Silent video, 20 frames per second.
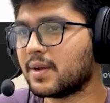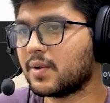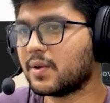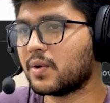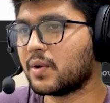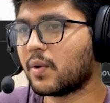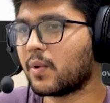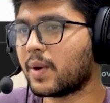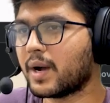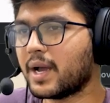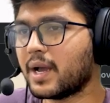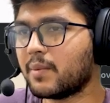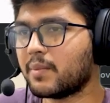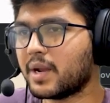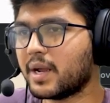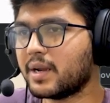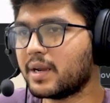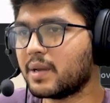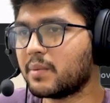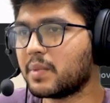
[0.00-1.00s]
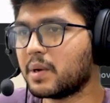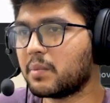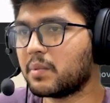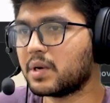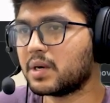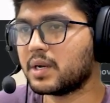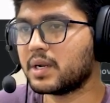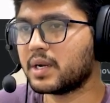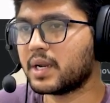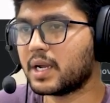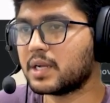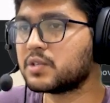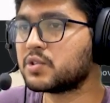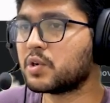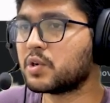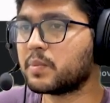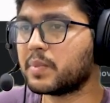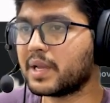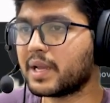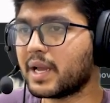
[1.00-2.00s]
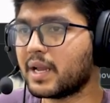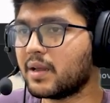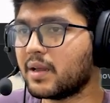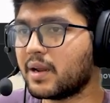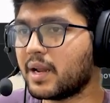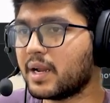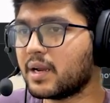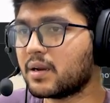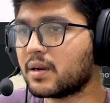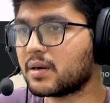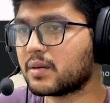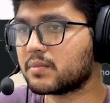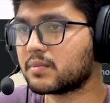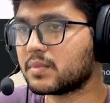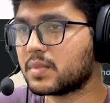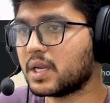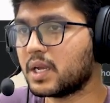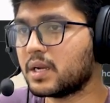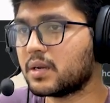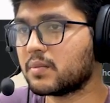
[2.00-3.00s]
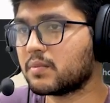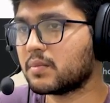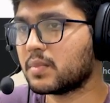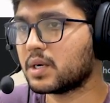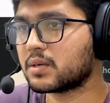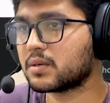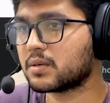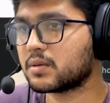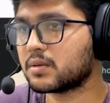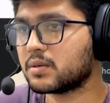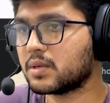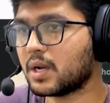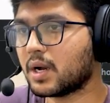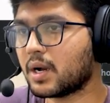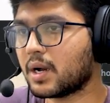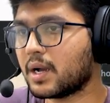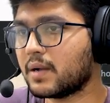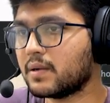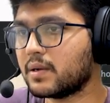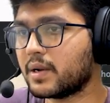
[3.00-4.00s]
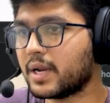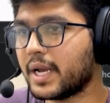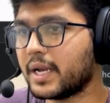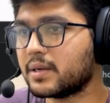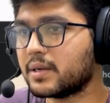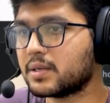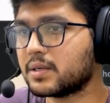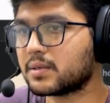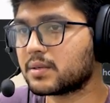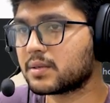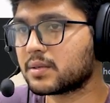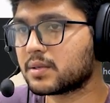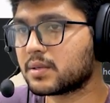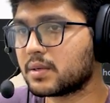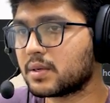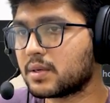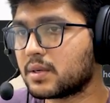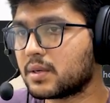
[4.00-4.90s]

I don't know why I'm writing my birth date. I should pick any random date, but yeah, I'll write it.